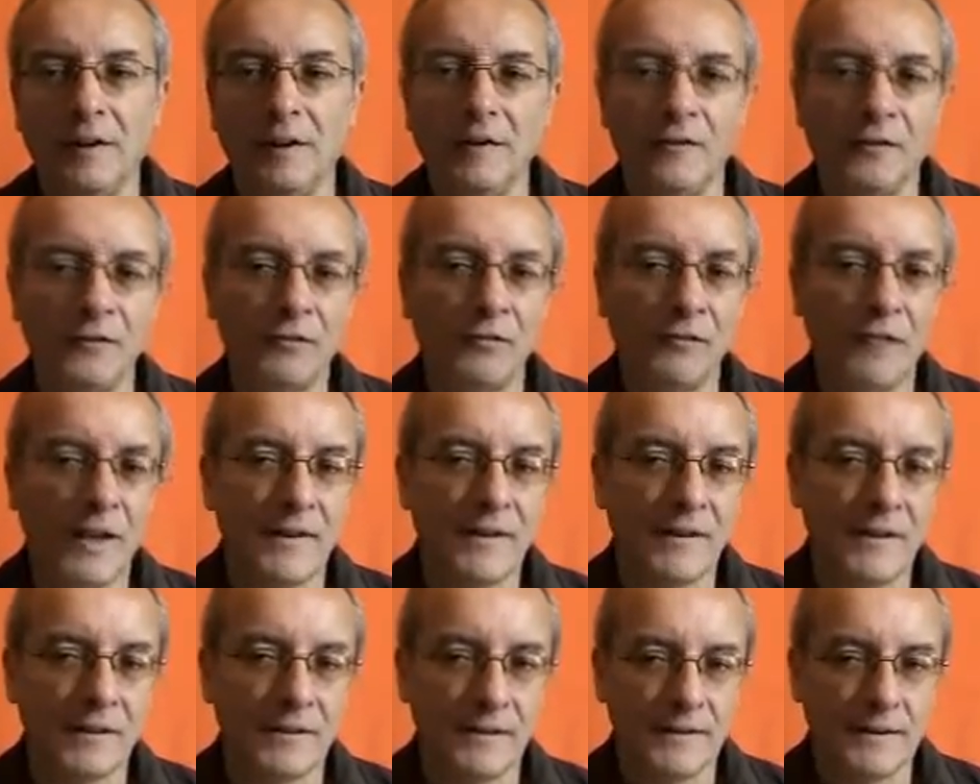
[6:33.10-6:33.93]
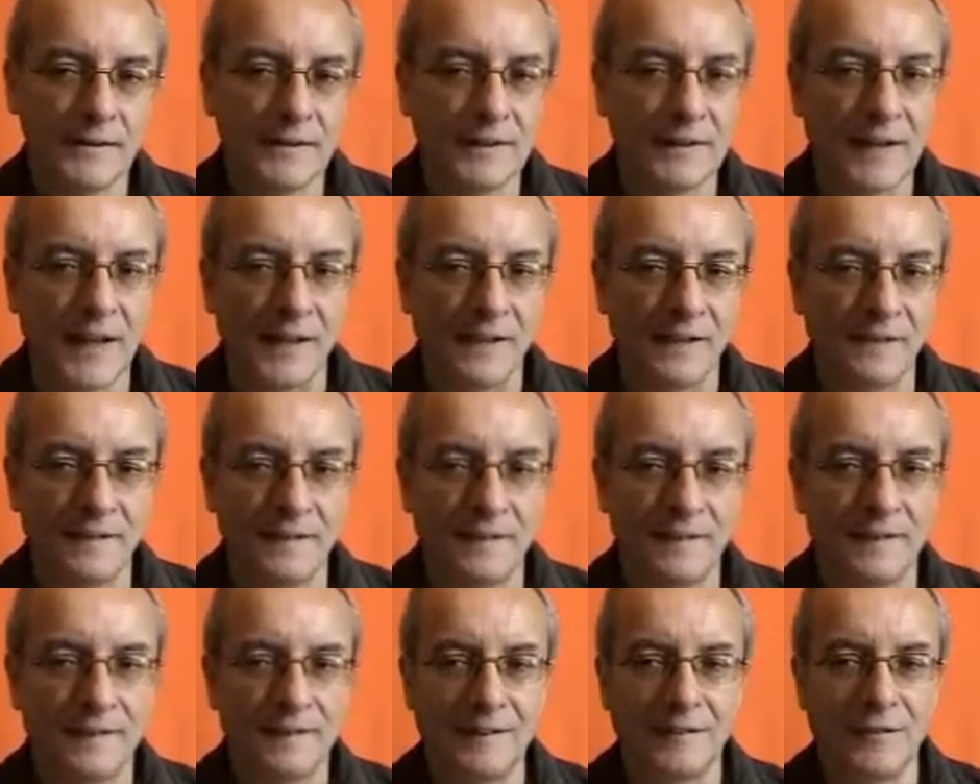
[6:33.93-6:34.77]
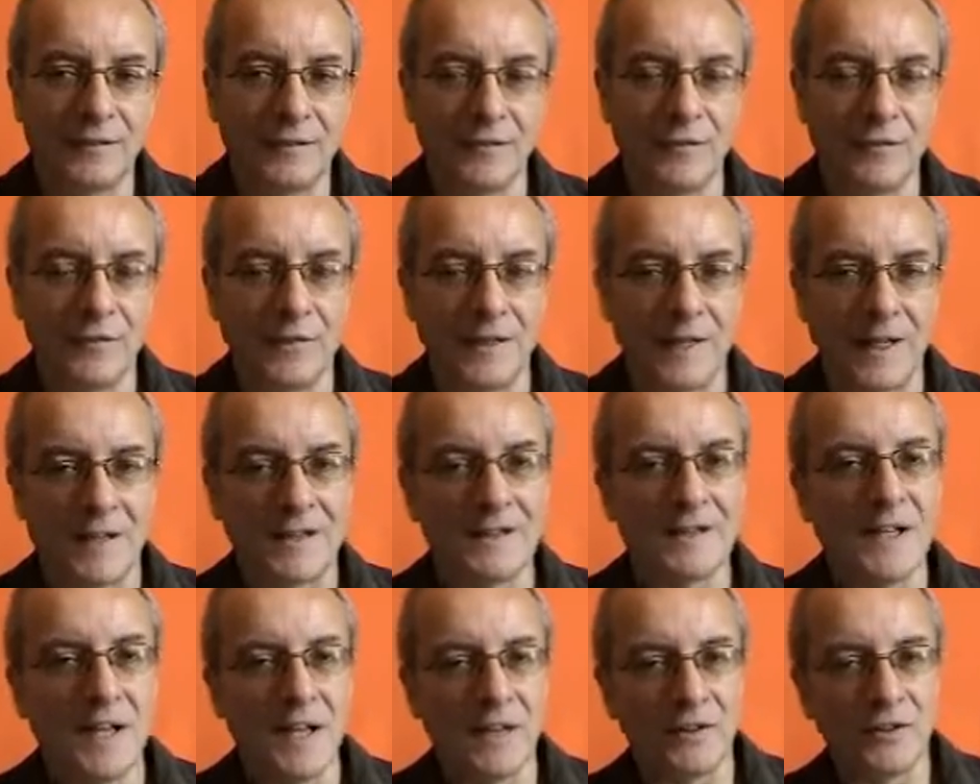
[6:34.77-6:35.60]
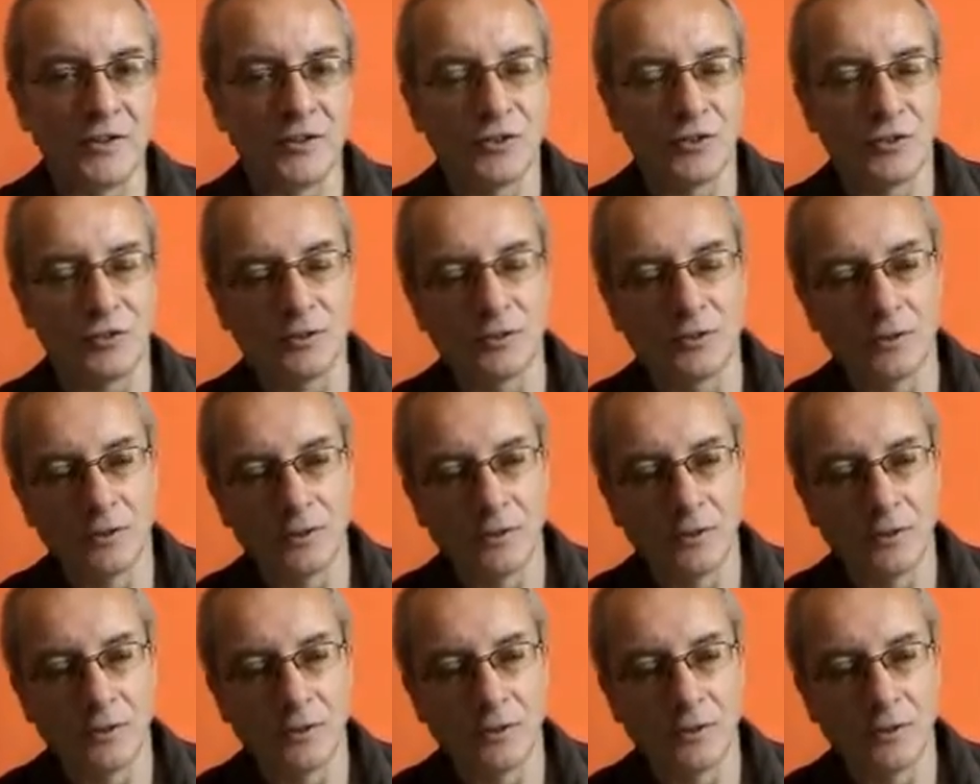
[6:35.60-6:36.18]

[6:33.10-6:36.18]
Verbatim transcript: is the restless tendencies of the attention,